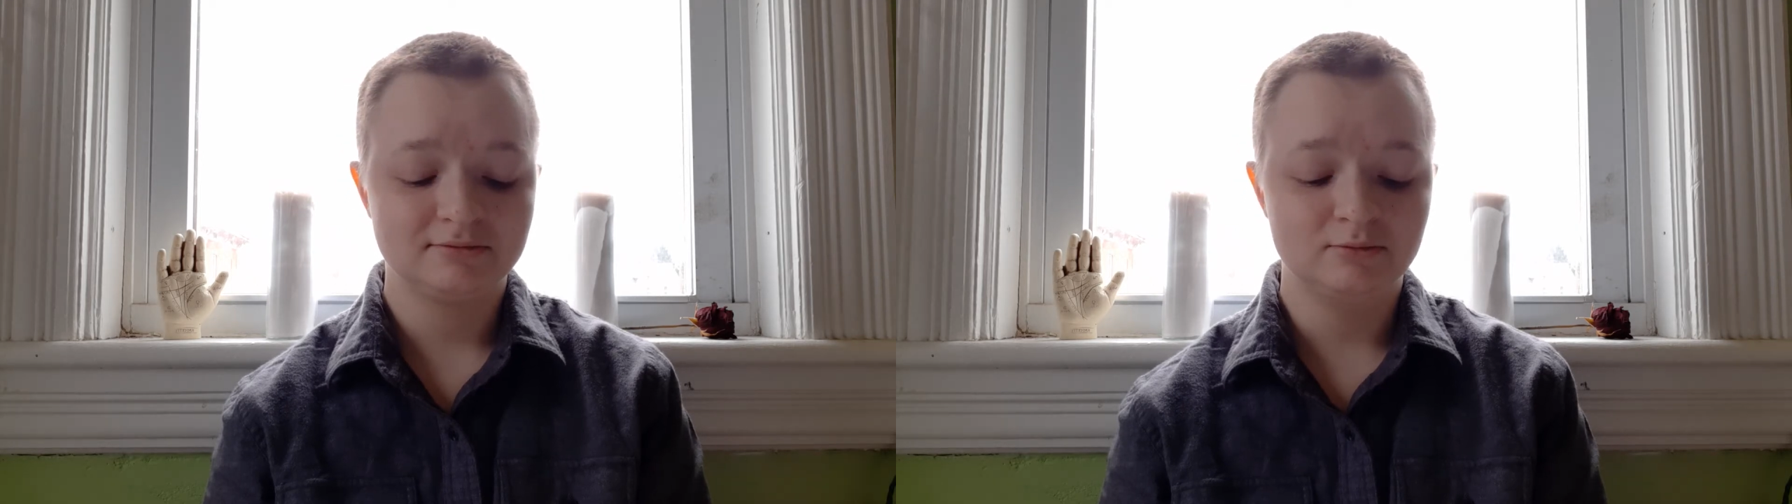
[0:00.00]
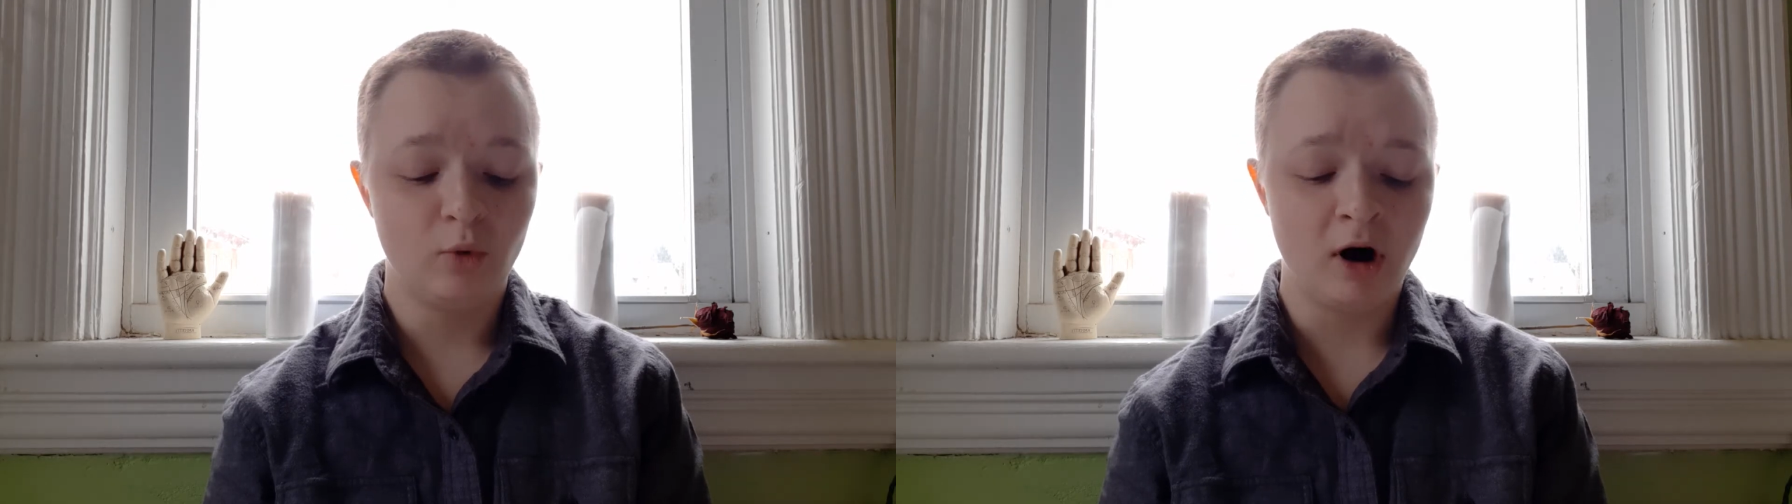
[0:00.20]

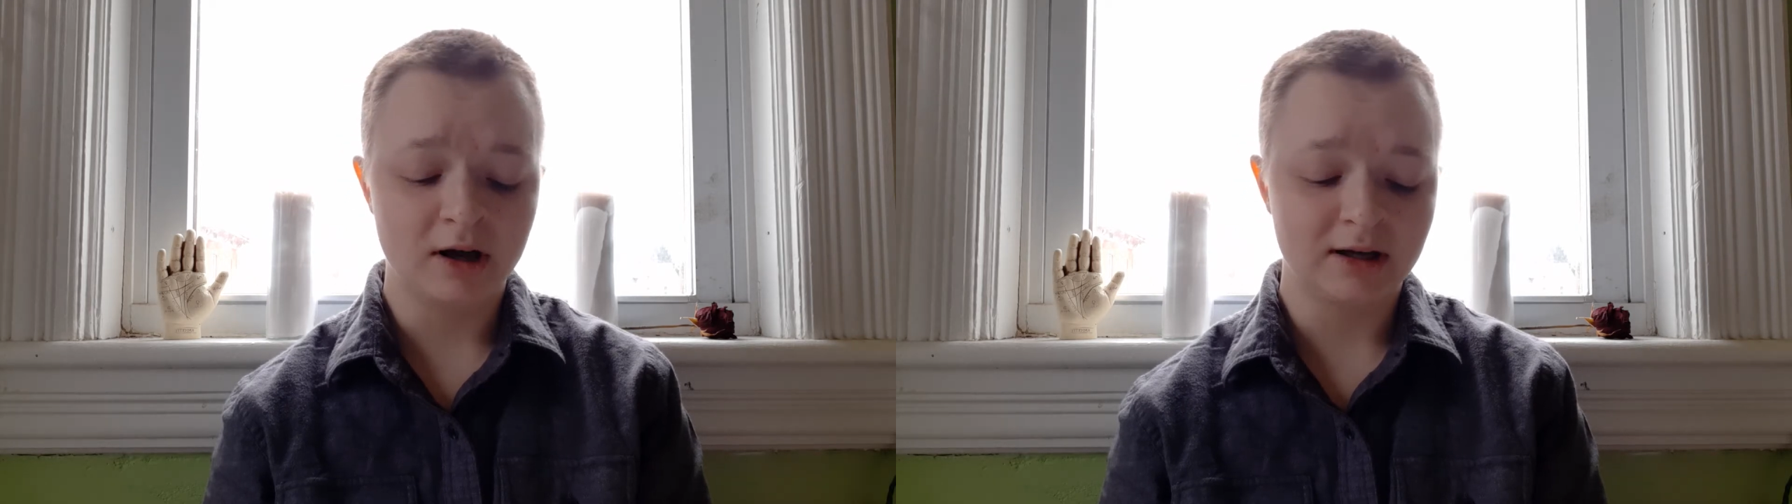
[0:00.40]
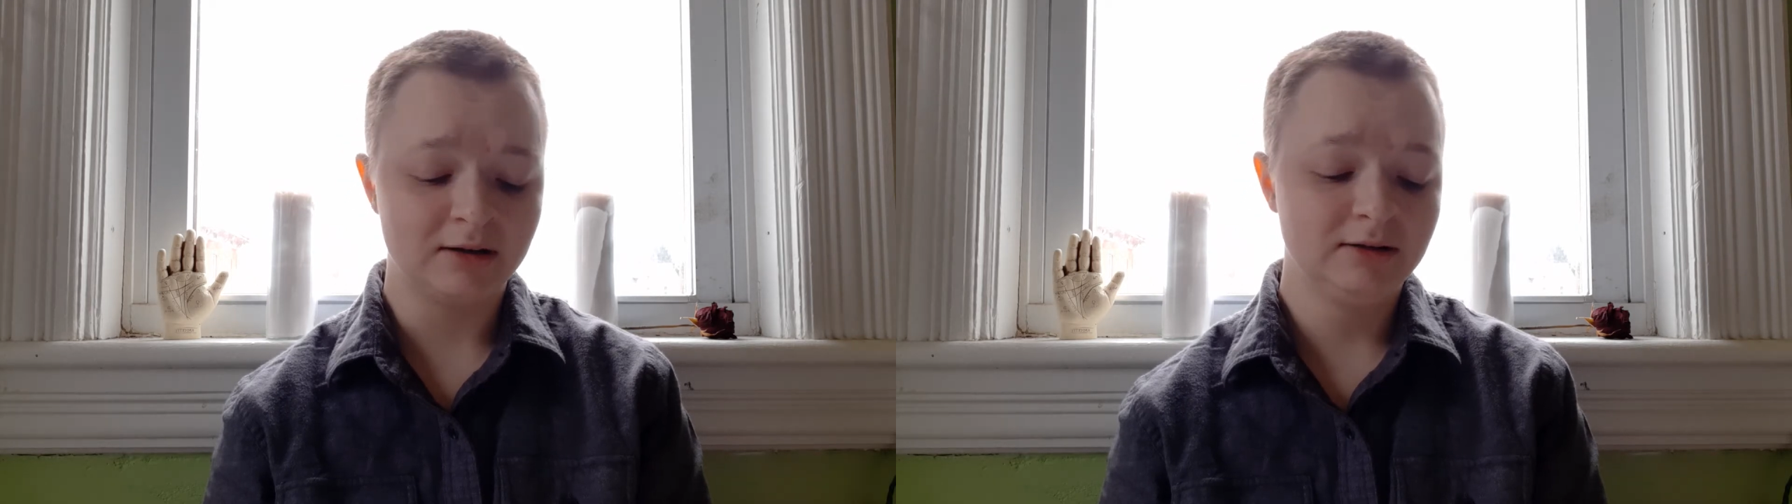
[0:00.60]

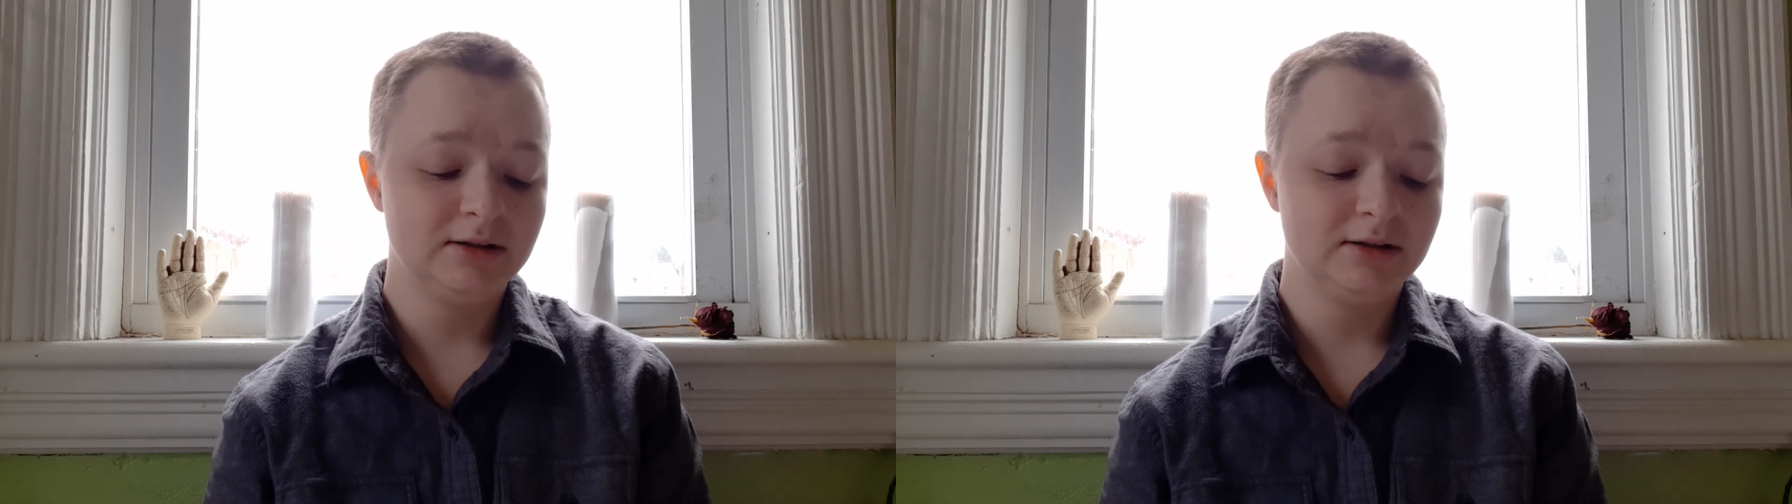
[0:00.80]
Walking,